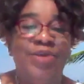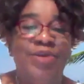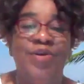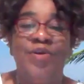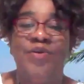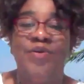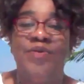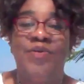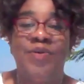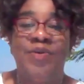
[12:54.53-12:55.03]
you
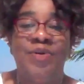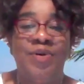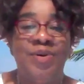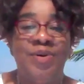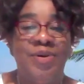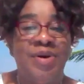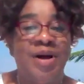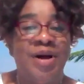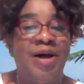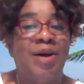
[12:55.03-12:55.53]
know,
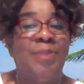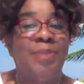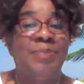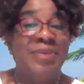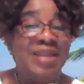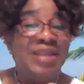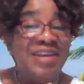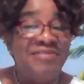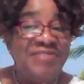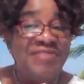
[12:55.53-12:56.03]
for uh,
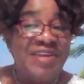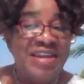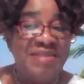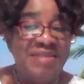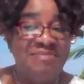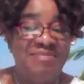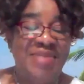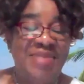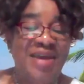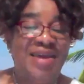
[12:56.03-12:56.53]
believing
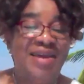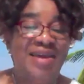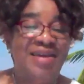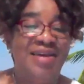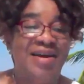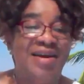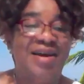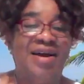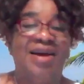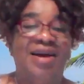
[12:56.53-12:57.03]
in me,
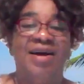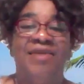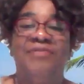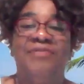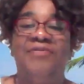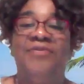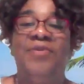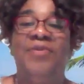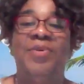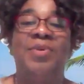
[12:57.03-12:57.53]
uh,
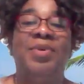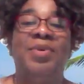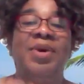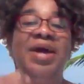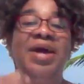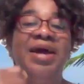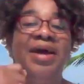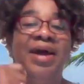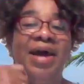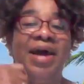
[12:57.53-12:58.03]
for
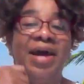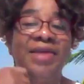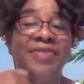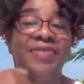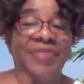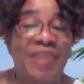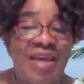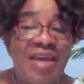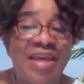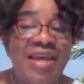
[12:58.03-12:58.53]
uh,
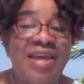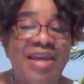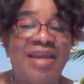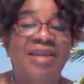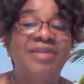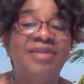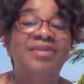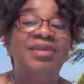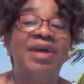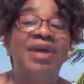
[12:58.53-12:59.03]

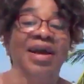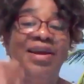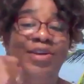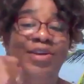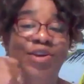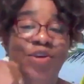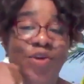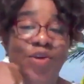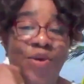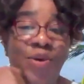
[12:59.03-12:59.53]
thinking,
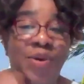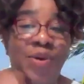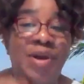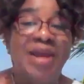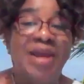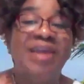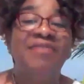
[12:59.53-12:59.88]
you know,